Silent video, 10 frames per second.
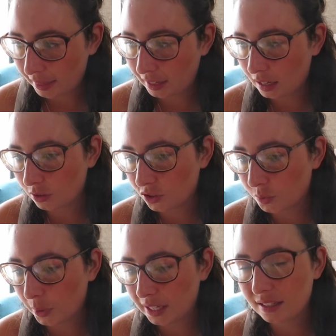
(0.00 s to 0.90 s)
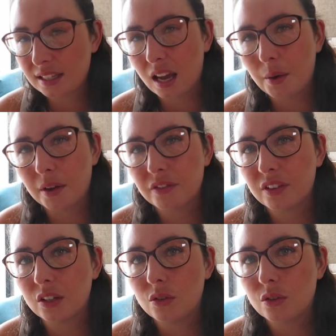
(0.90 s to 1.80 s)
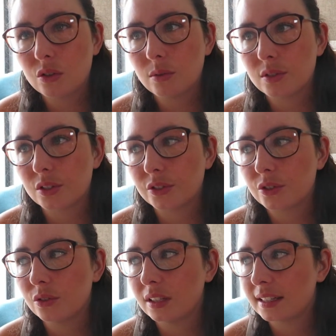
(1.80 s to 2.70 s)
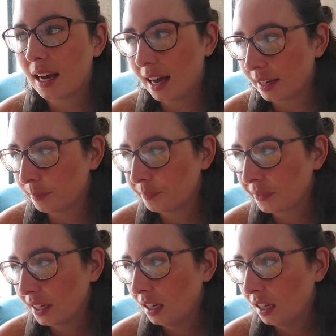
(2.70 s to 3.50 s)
I think I'll just wait and see how I feel closer to the time.